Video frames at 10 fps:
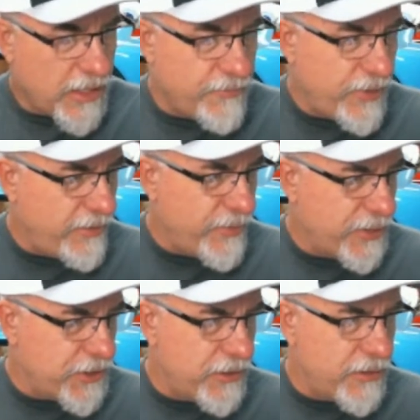I may have
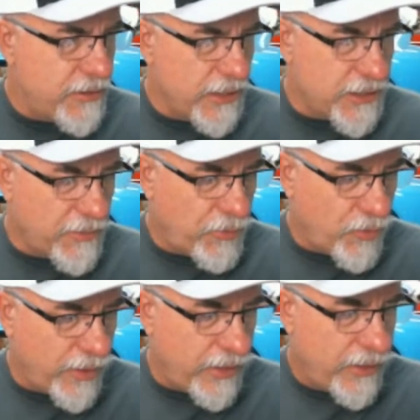mentioned at some
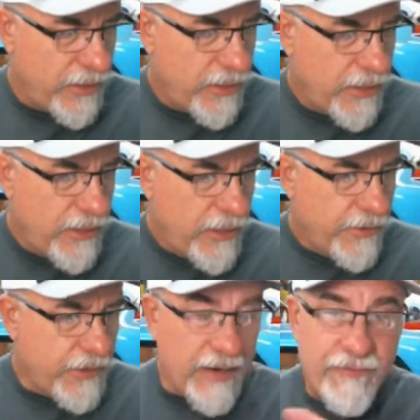point
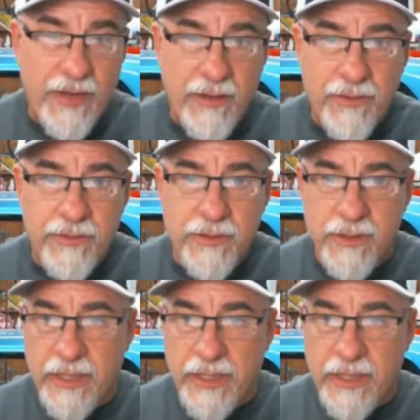that I found